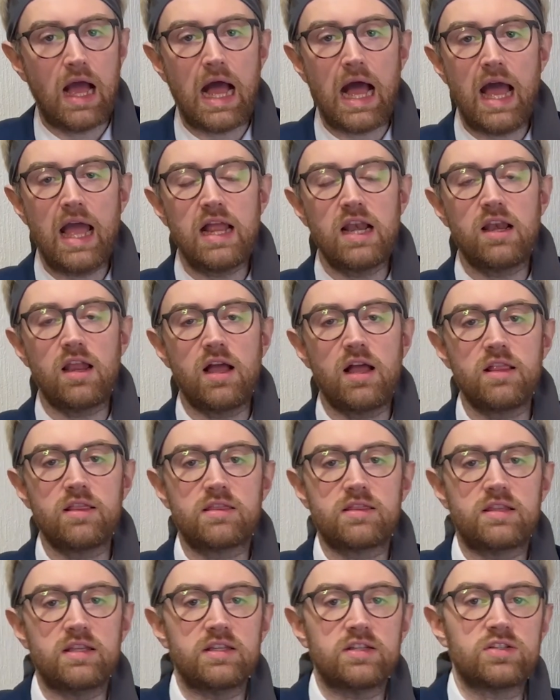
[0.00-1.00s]
I
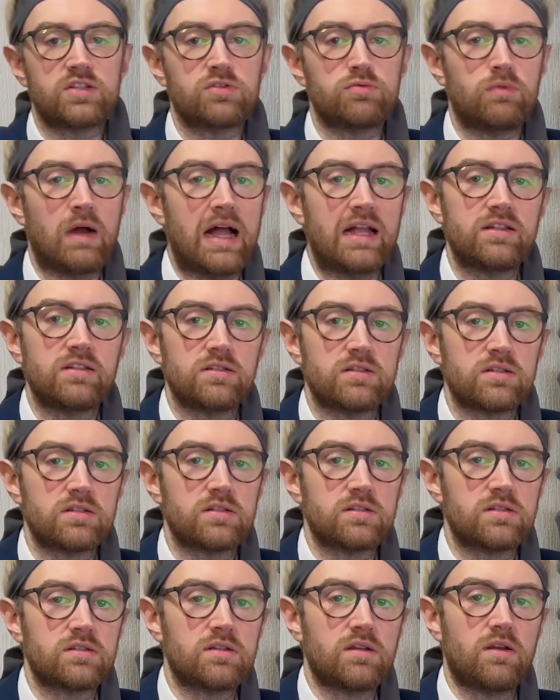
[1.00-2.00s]
learned this
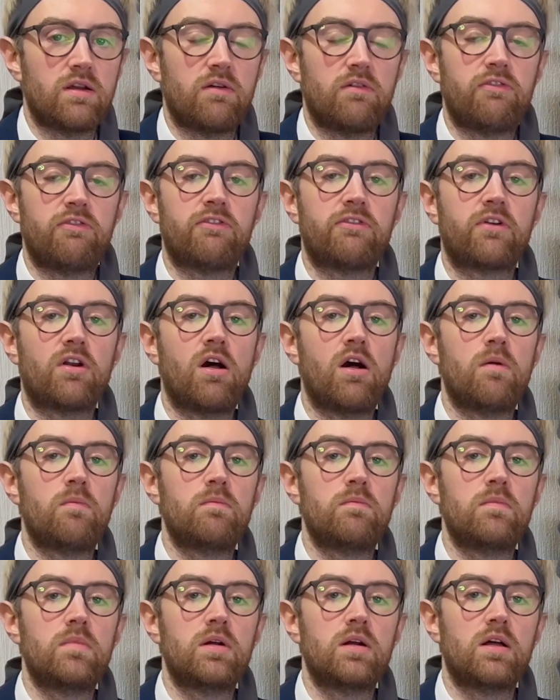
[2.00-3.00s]
once
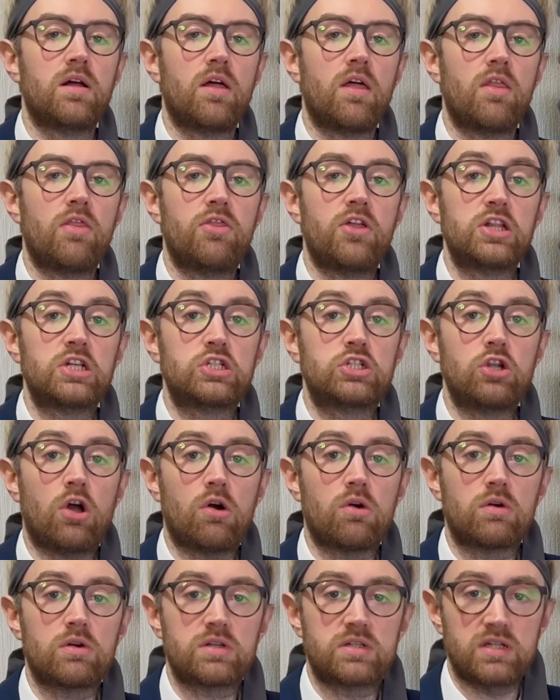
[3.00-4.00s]
from the
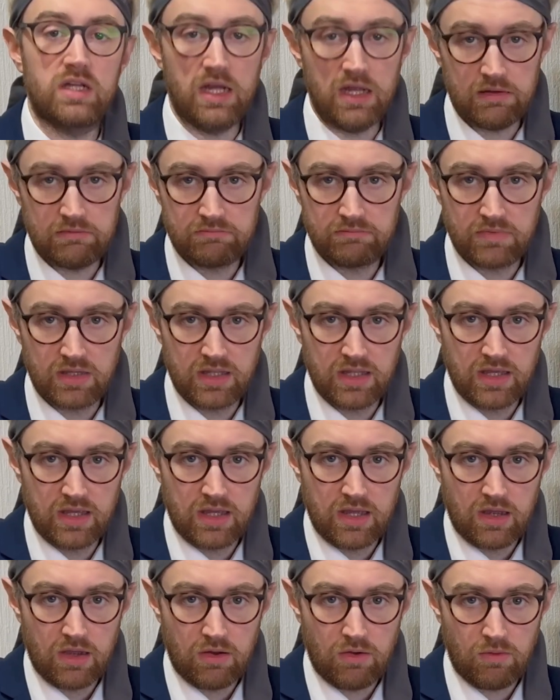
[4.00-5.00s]
doctor
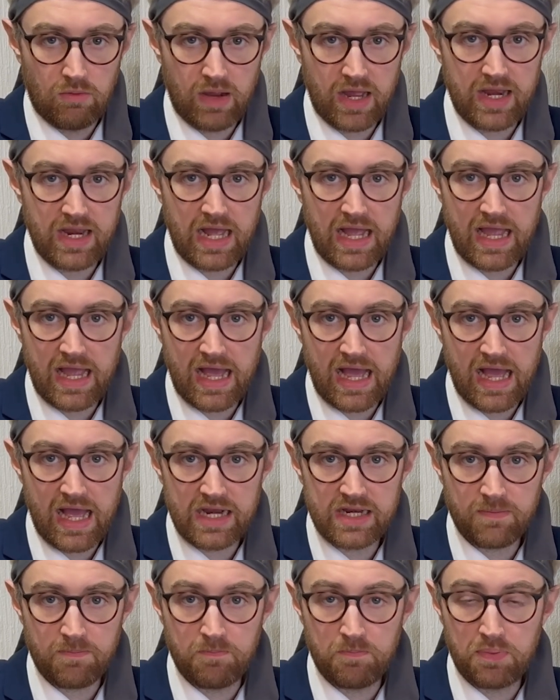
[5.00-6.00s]
when I had
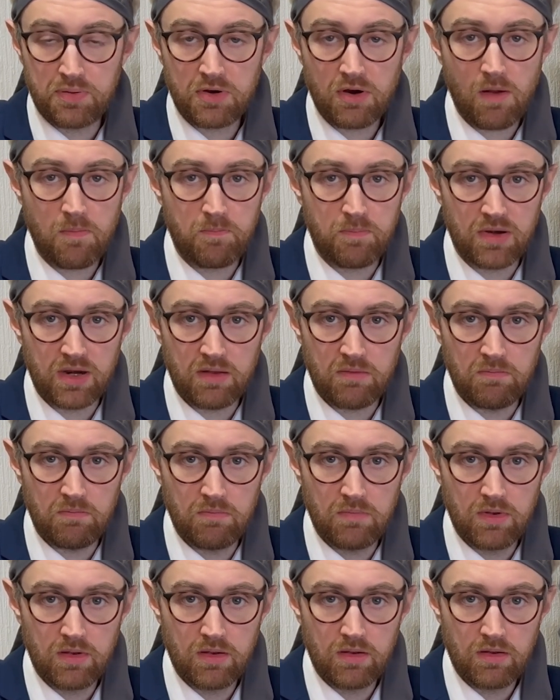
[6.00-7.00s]
a
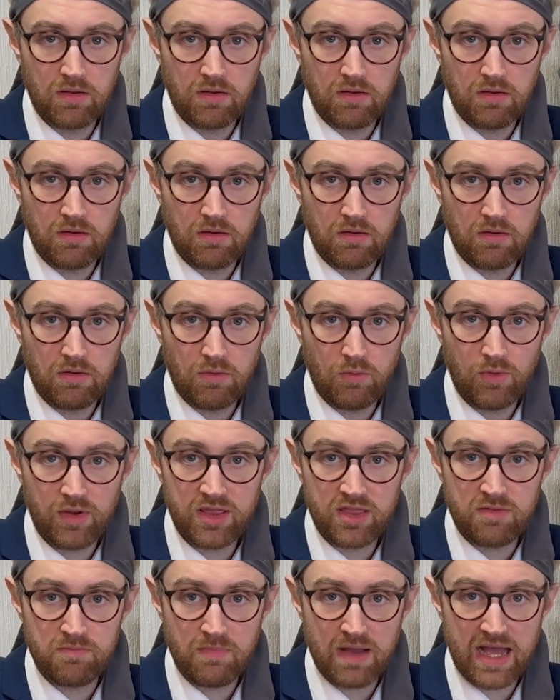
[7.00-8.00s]
problem
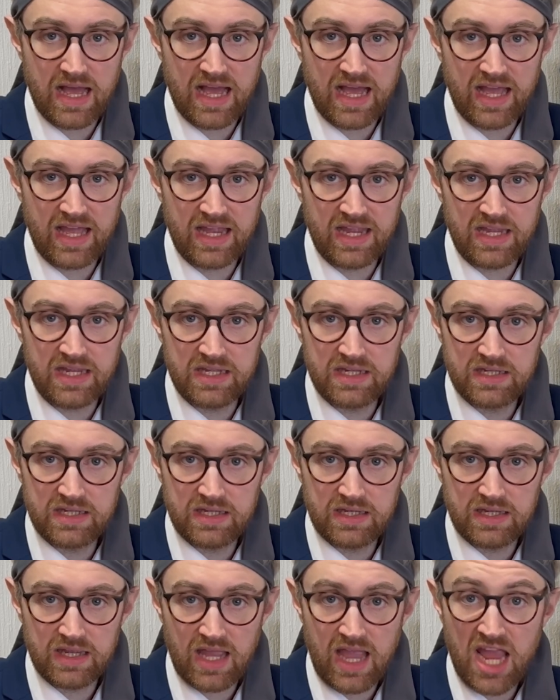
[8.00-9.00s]
with my
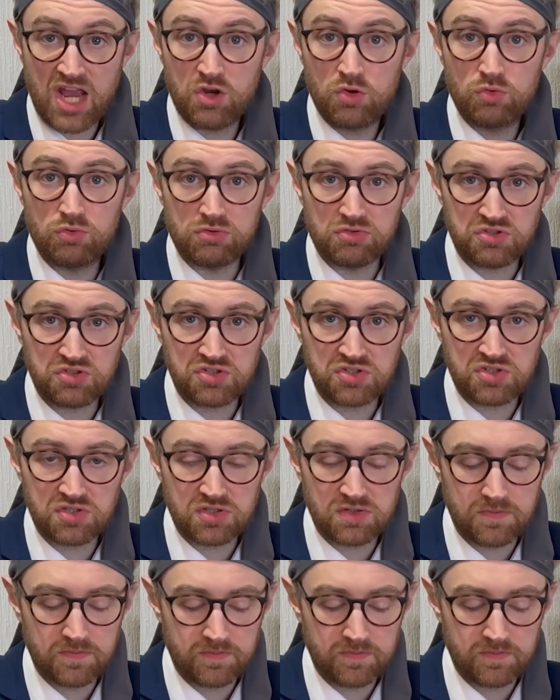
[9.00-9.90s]
anus.